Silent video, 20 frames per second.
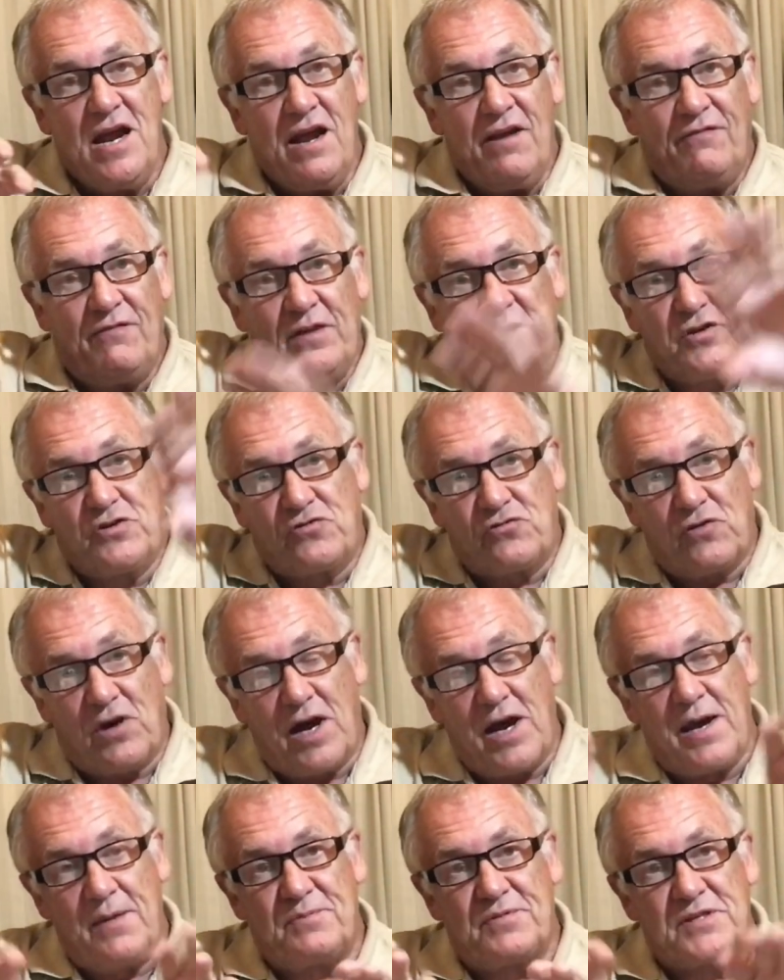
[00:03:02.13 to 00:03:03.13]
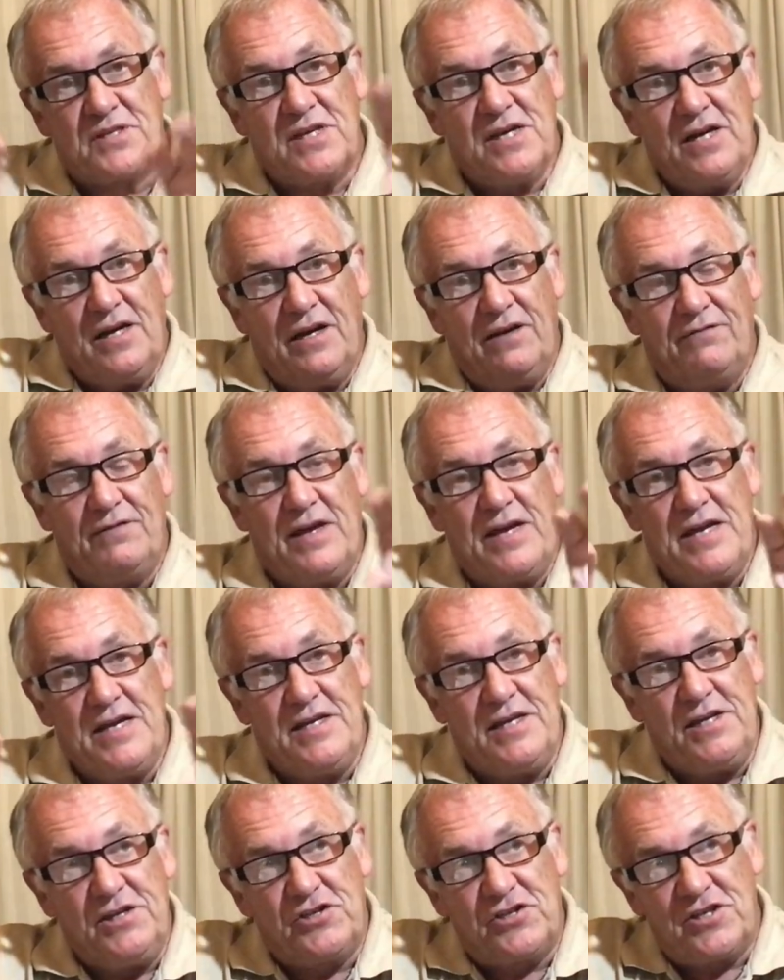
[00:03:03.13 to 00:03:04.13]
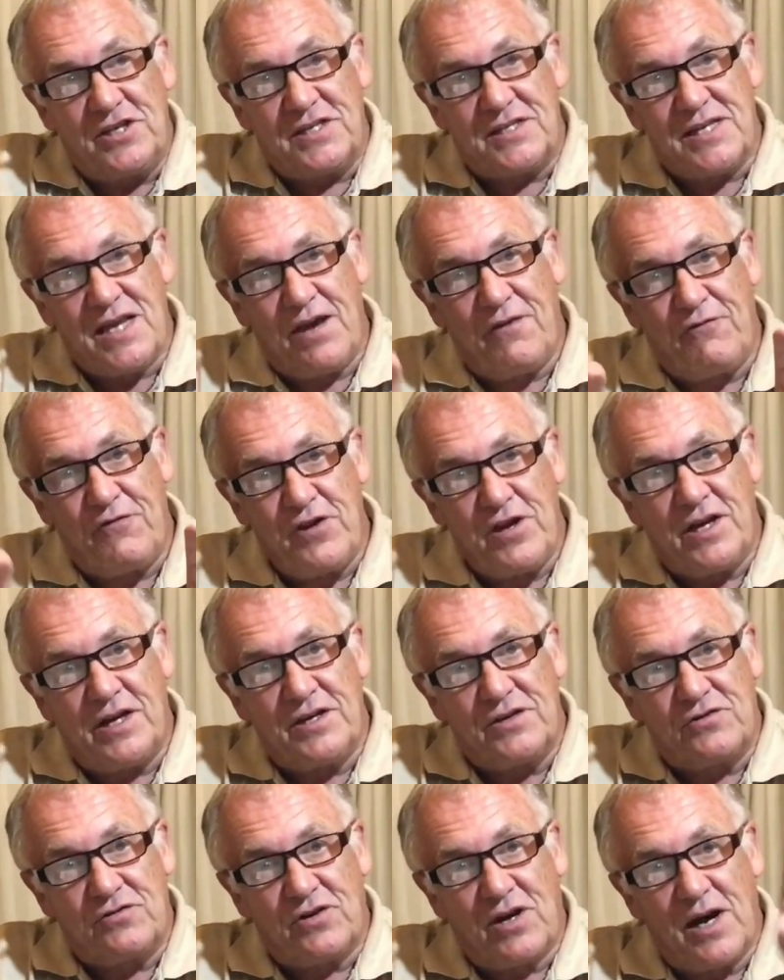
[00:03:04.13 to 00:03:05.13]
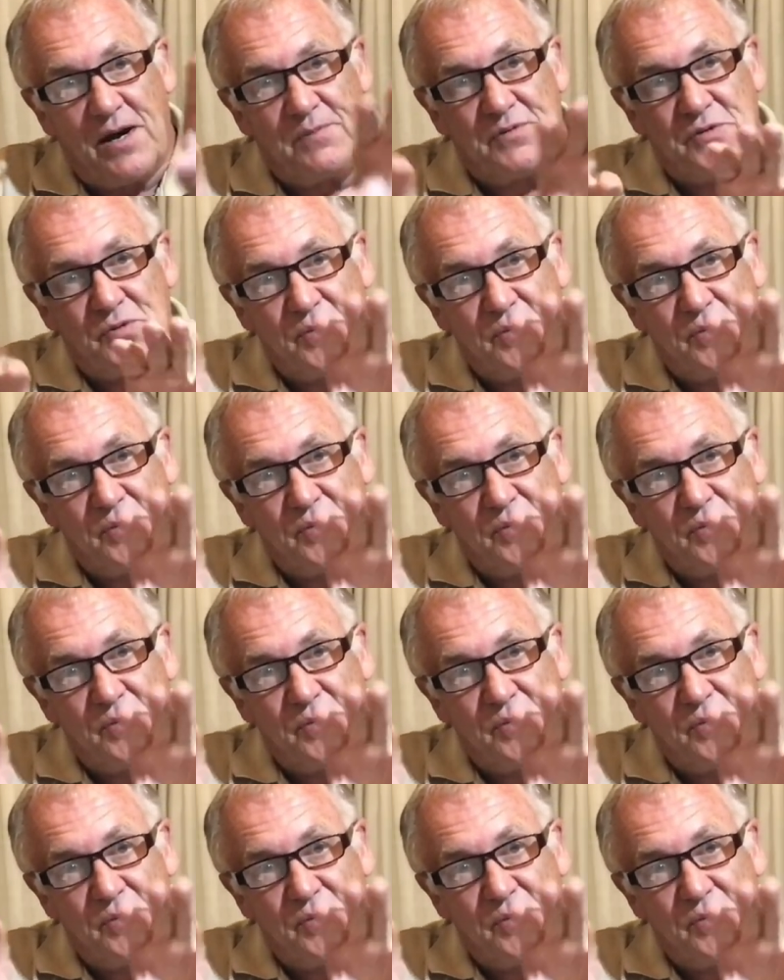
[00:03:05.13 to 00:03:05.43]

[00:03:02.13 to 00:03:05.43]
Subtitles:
the tribes, the indigenous African tribes,